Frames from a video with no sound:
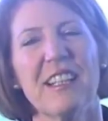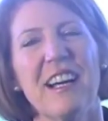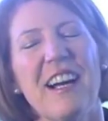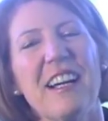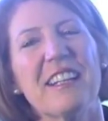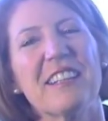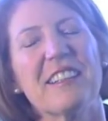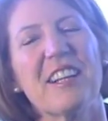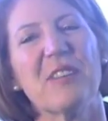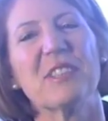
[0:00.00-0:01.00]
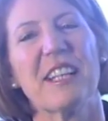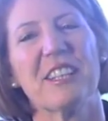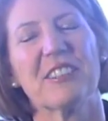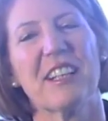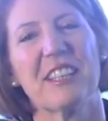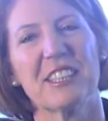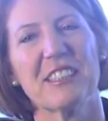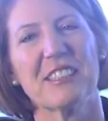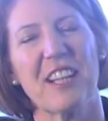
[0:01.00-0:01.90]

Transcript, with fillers: Hi, I'm Sandra Hutchins.